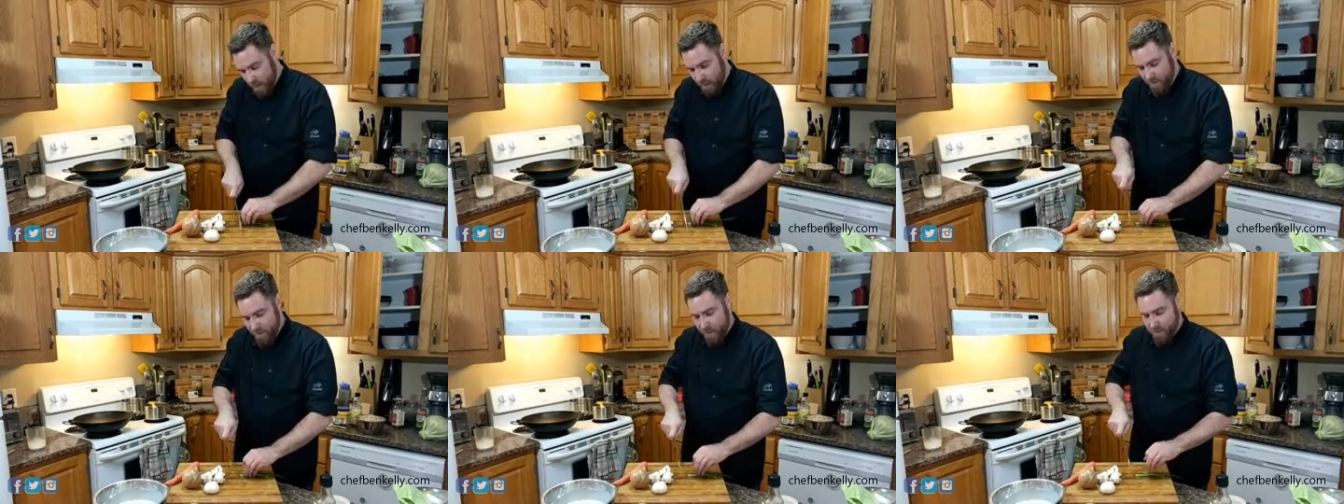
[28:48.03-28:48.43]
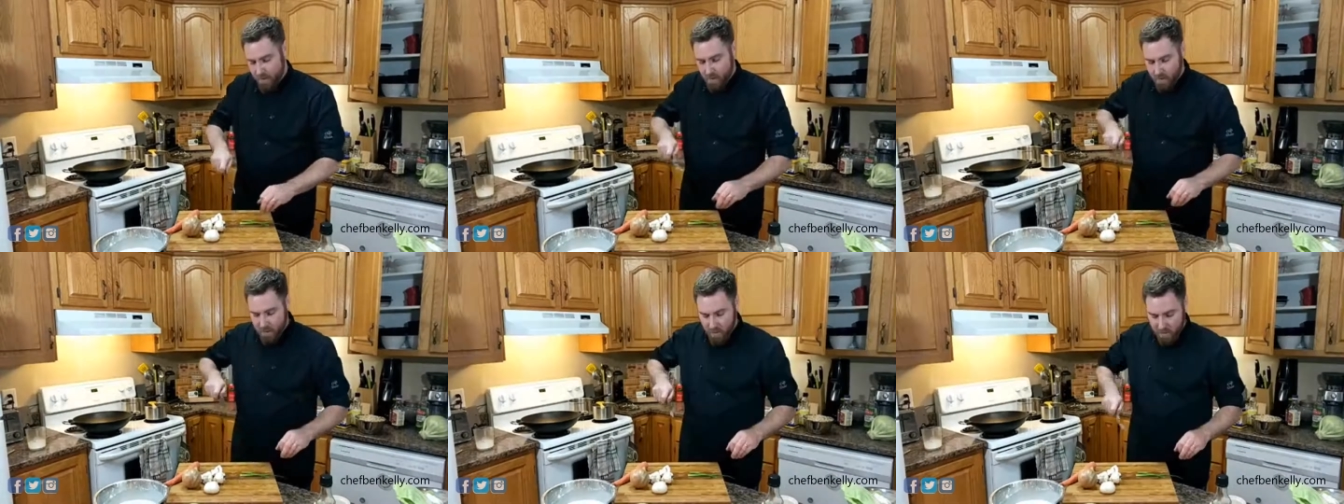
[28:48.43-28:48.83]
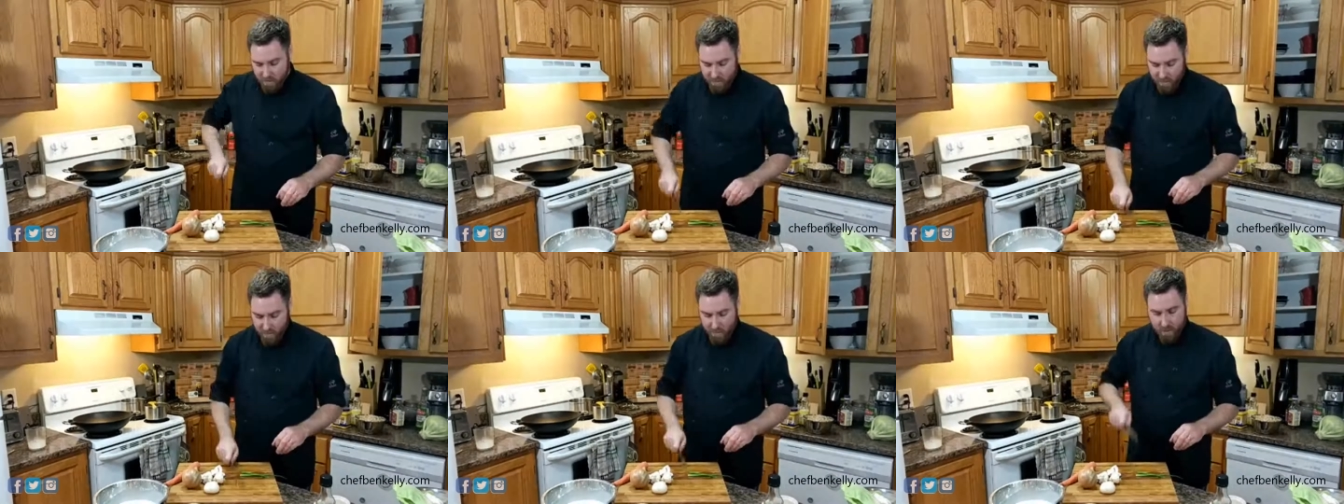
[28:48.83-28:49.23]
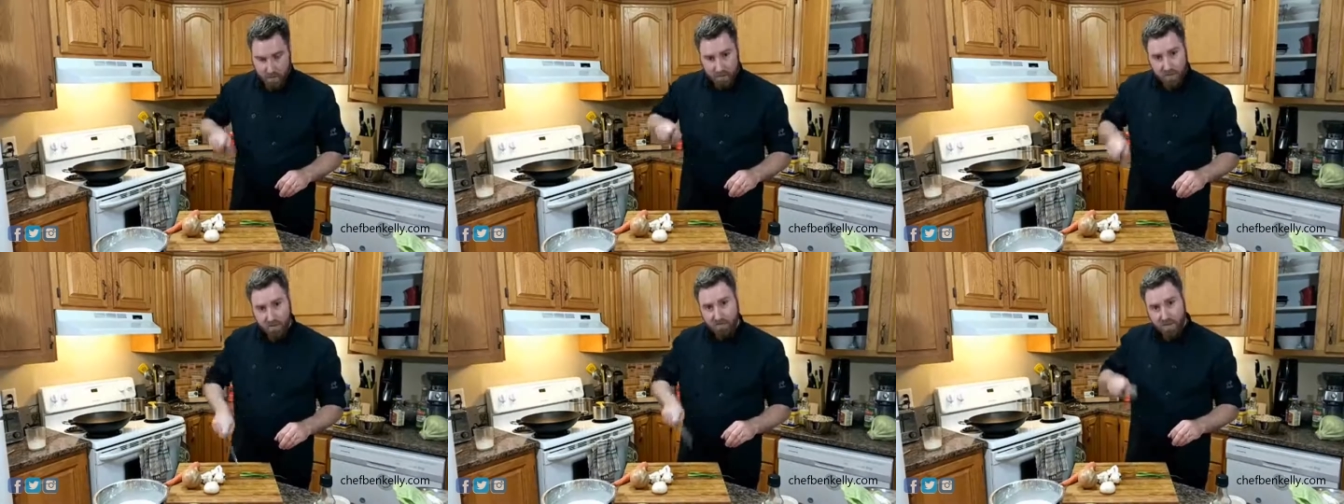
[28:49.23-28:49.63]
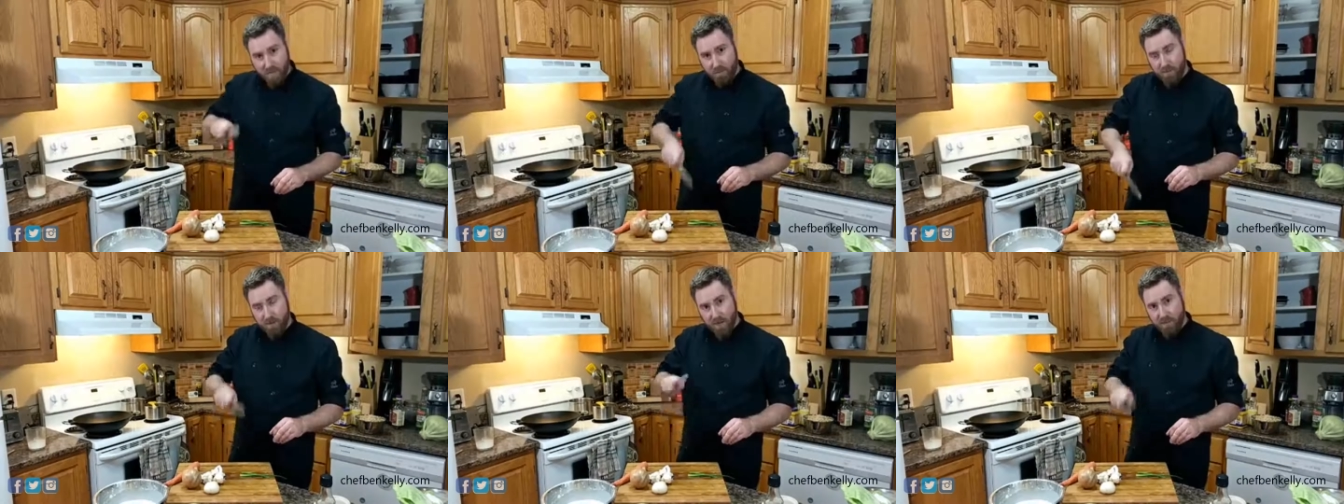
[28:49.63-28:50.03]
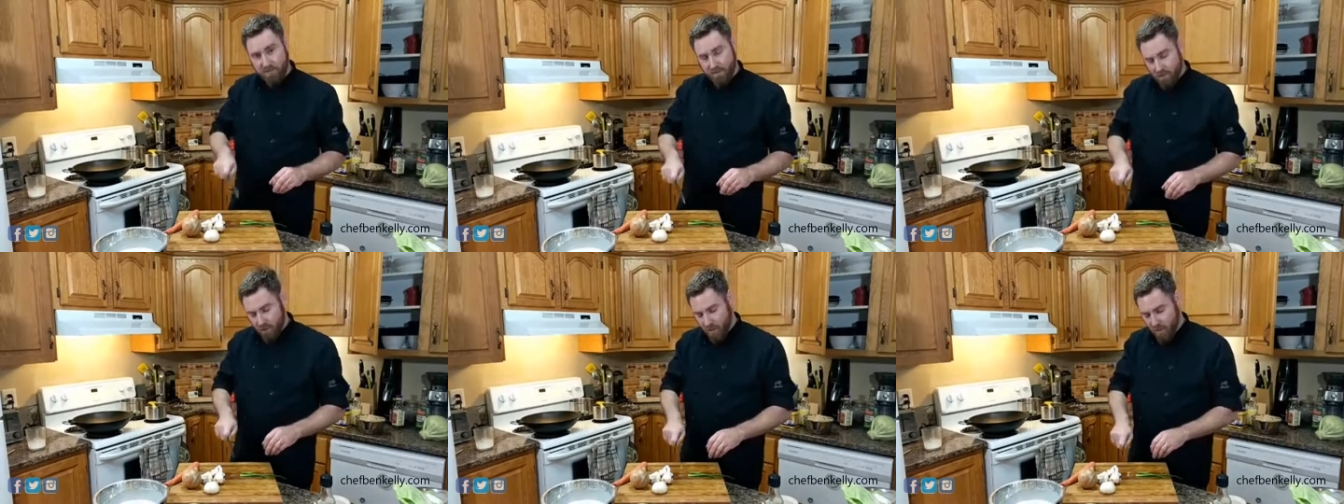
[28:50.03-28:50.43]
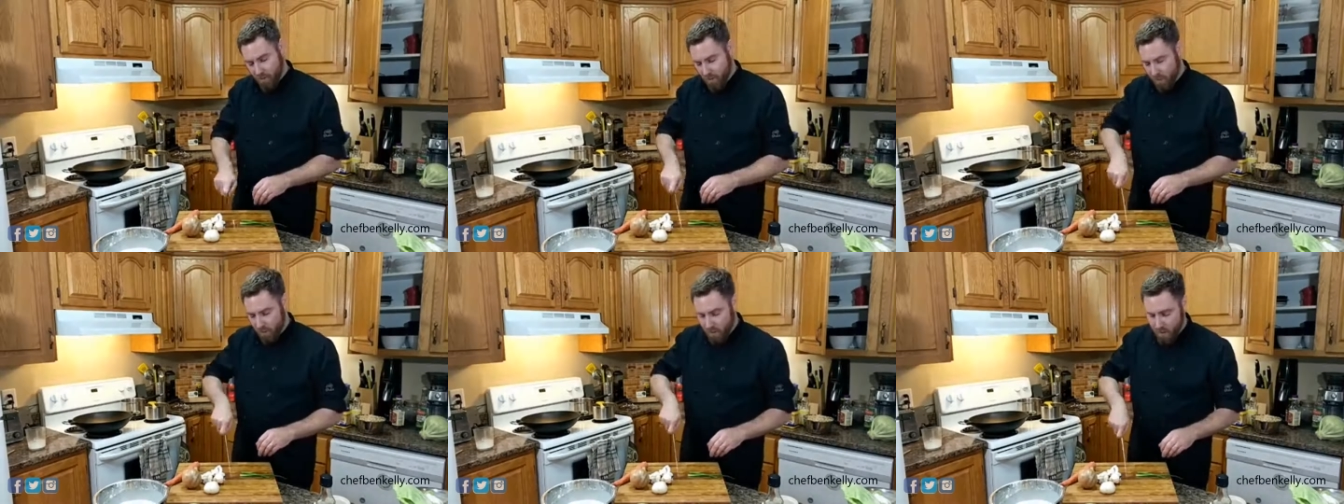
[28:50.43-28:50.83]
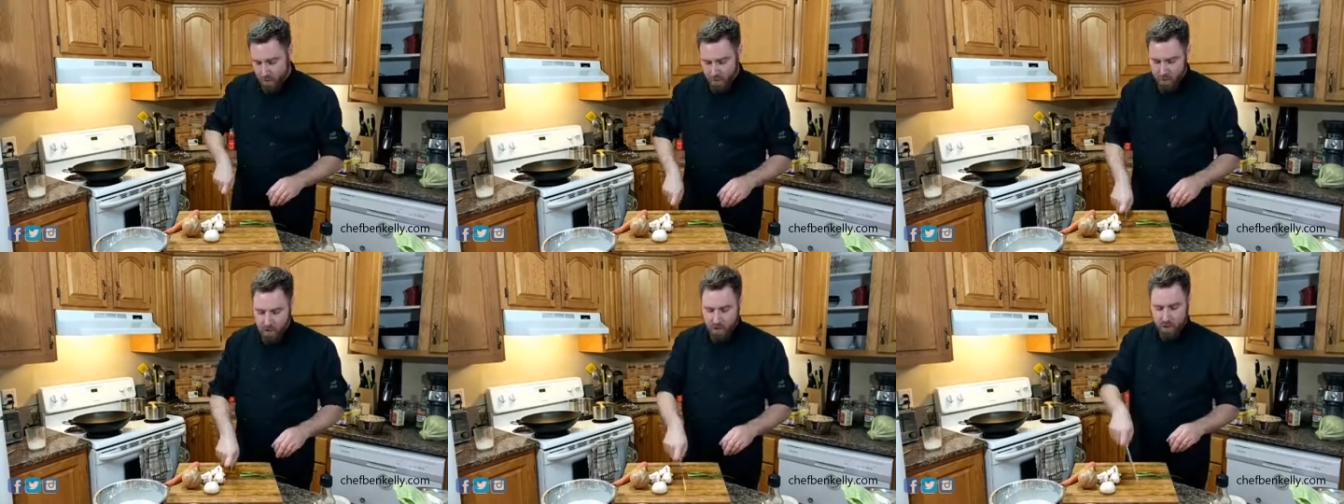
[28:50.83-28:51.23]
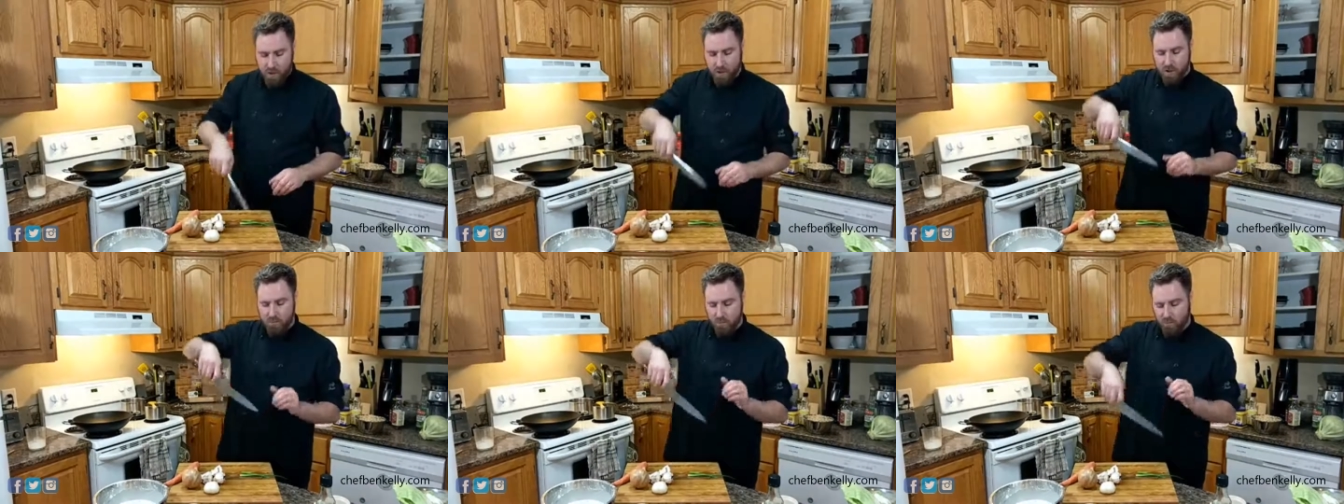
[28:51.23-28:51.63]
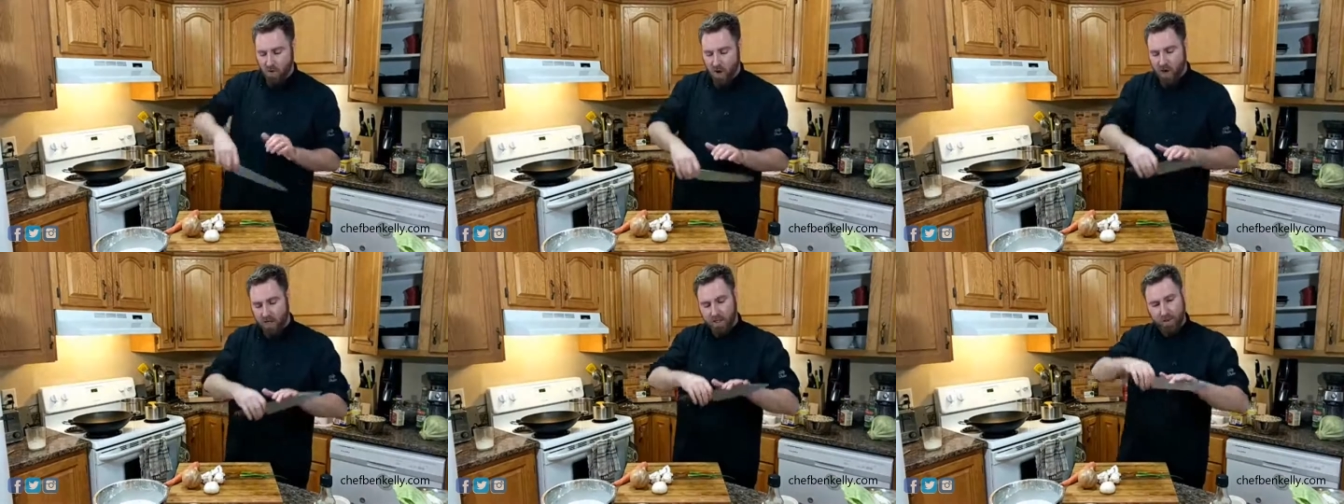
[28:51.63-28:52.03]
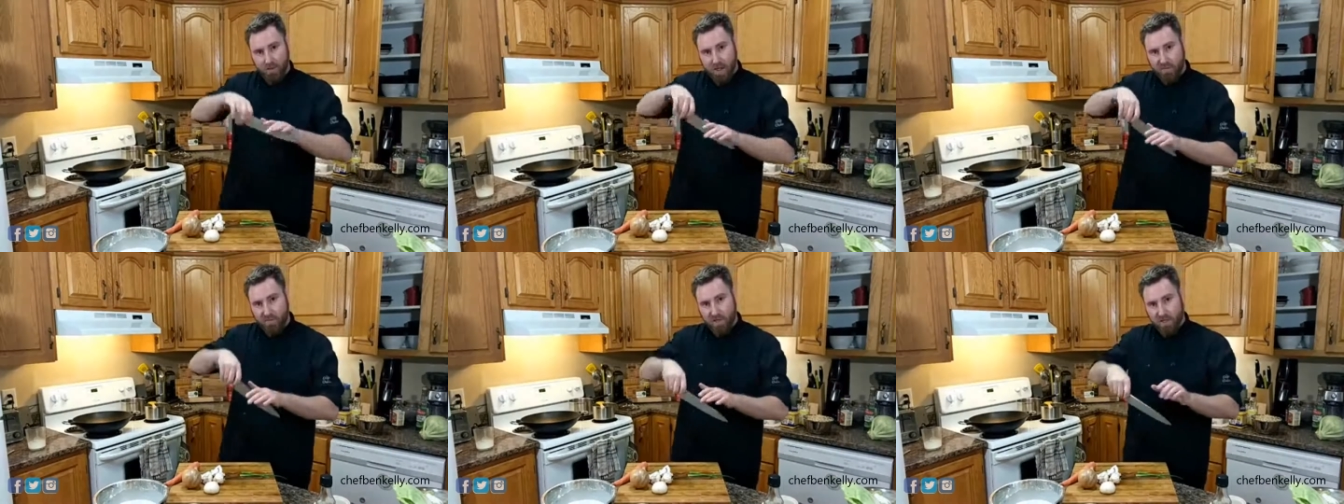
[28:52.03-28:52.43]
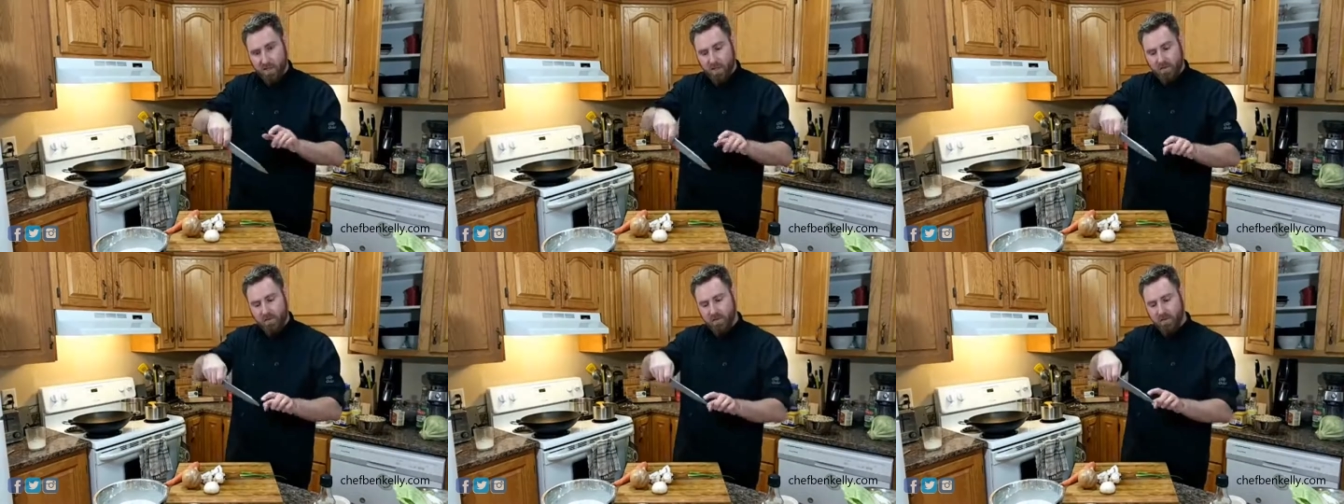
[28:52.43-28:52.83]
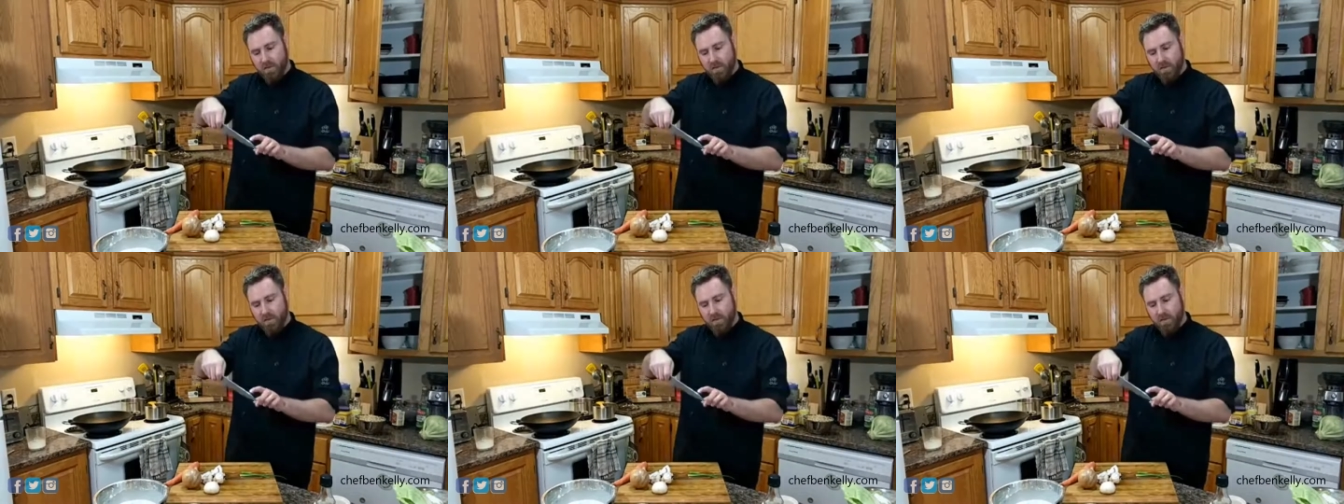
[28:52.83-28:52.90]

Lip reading: And then, instead of lifting up your knife and chopping, just rock your knife like this.